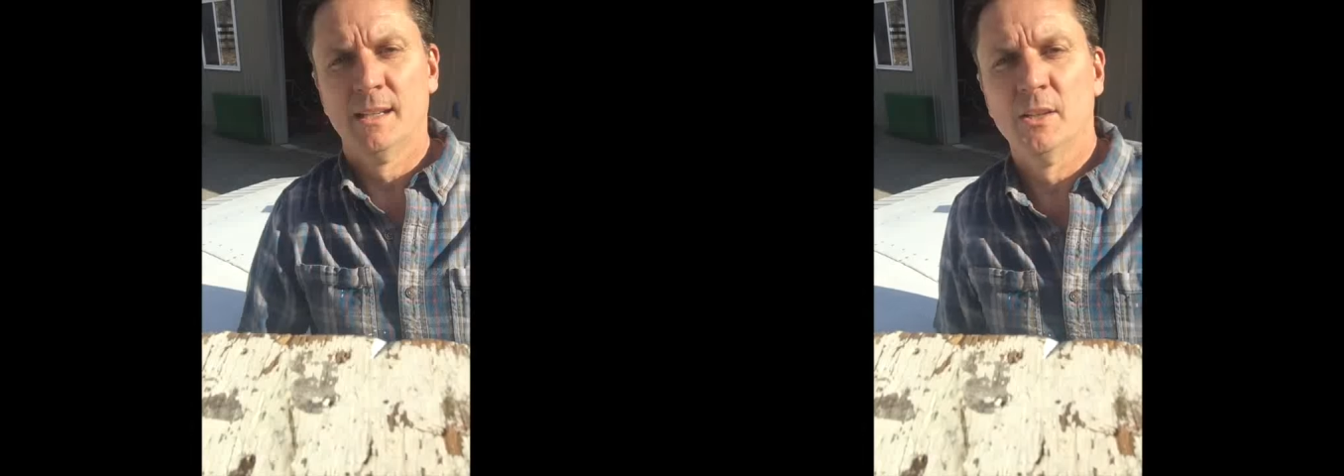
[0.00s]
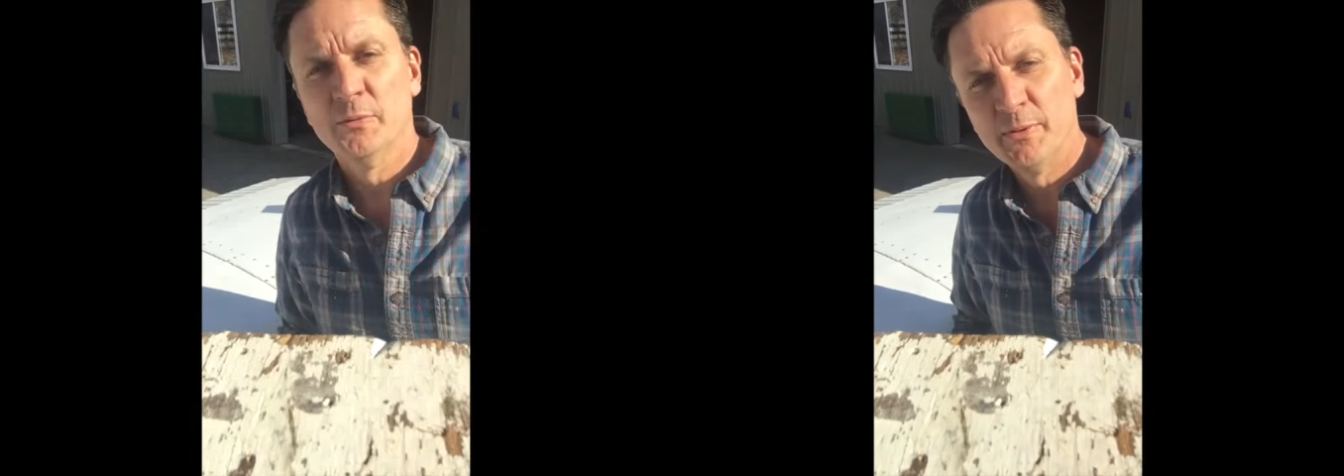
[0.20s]

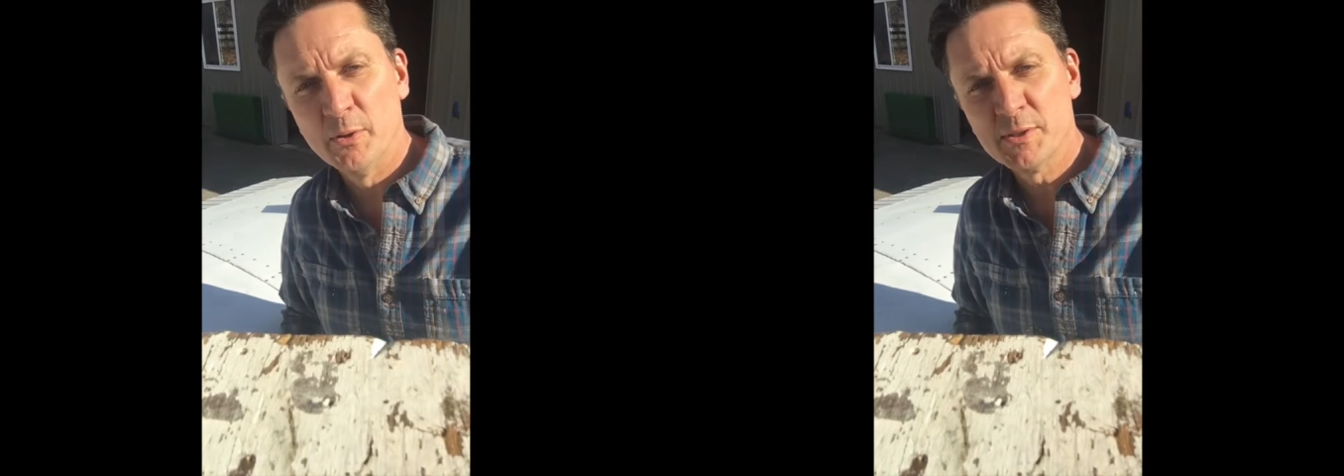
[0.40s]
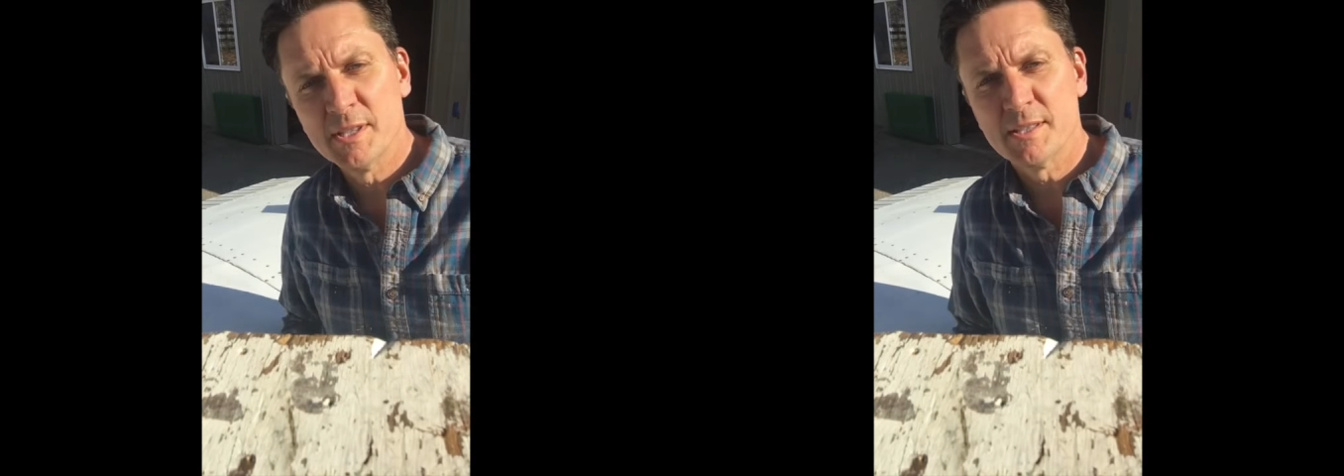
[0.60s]
Hello
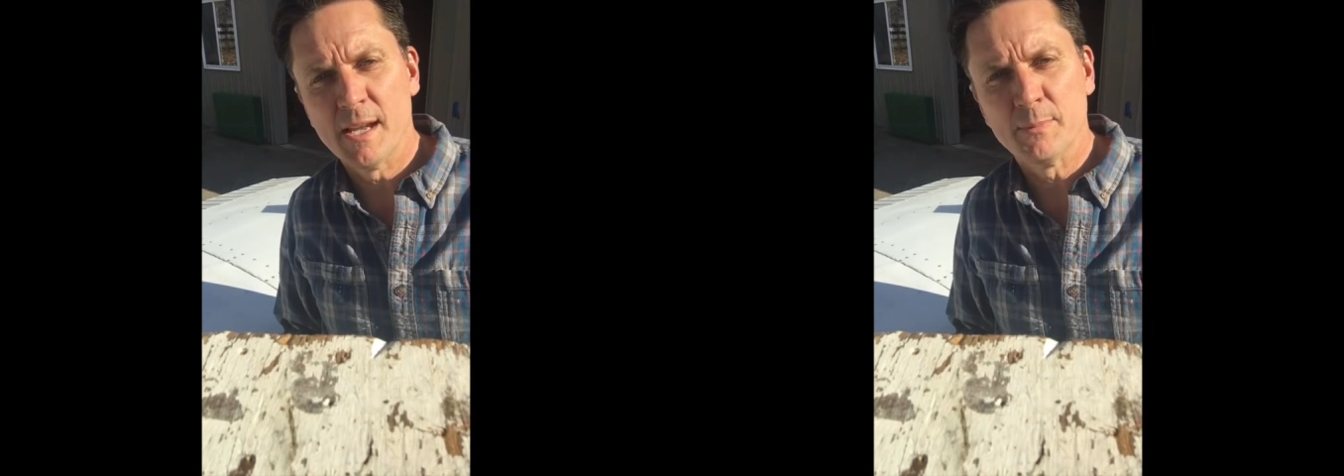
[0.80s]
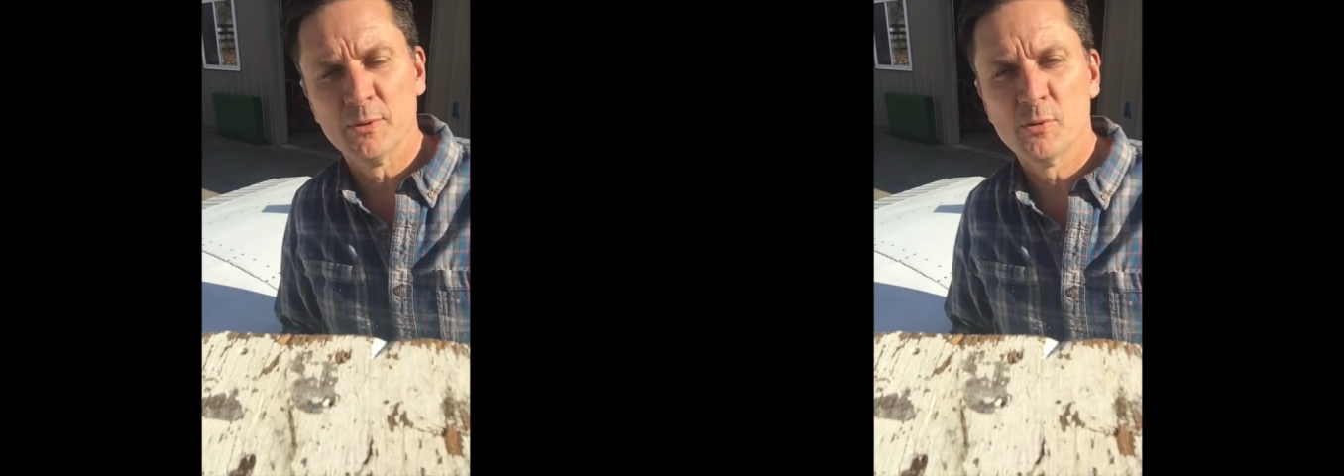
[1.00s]
folks, it's
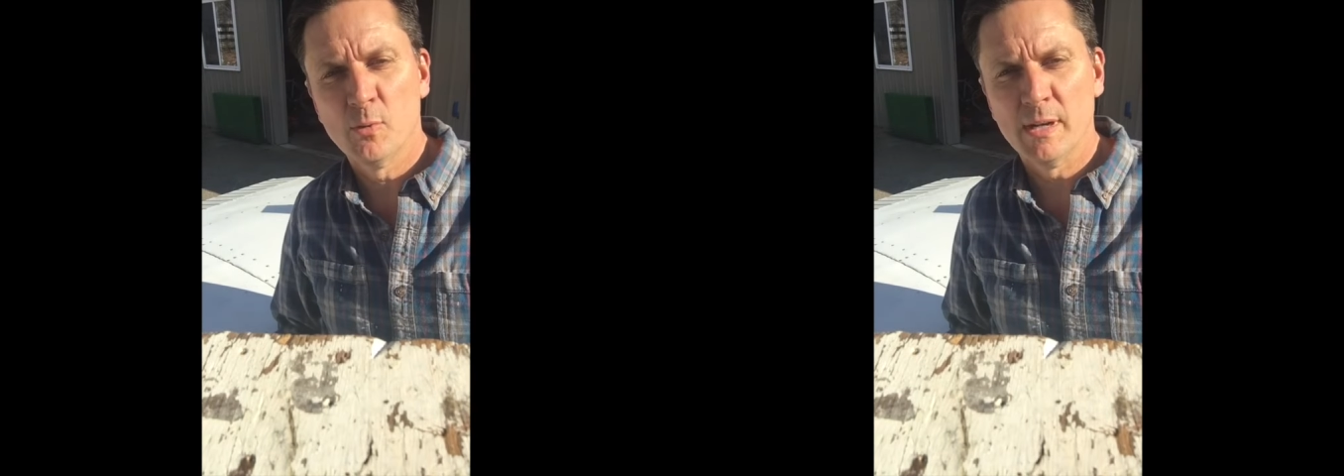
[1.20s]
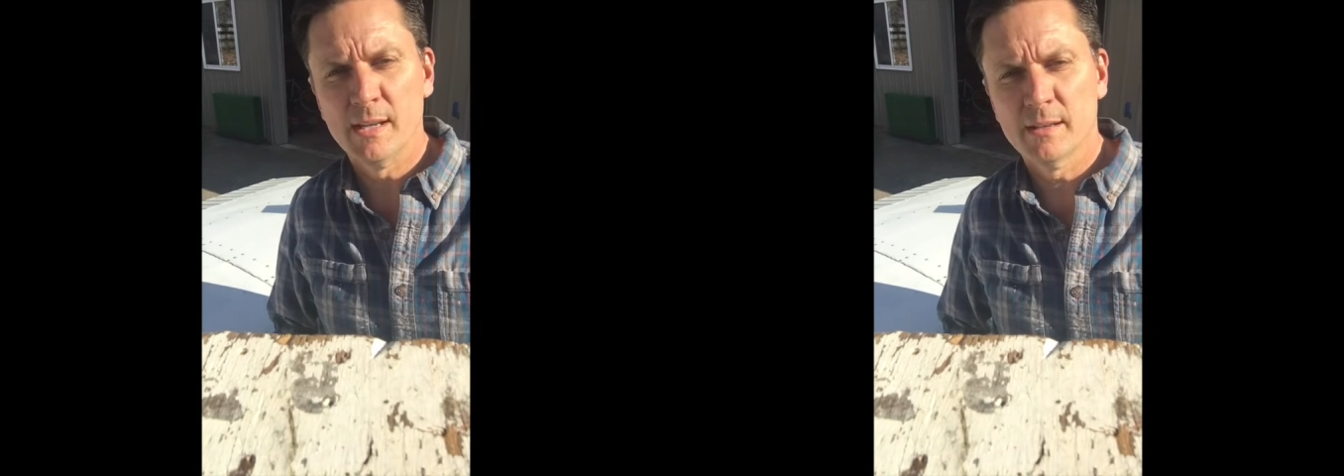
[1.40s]
April
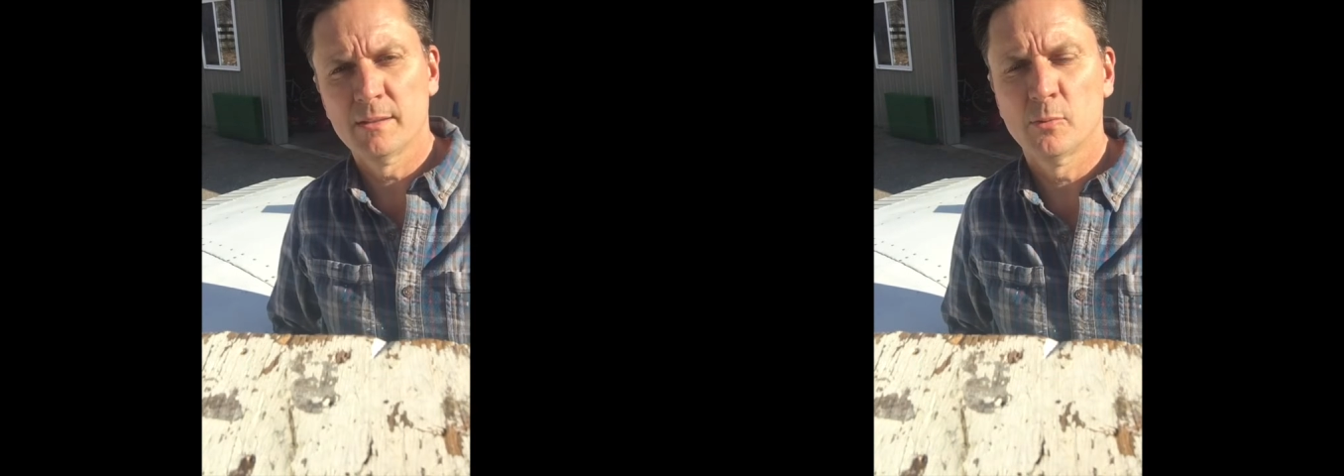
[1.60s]
20th,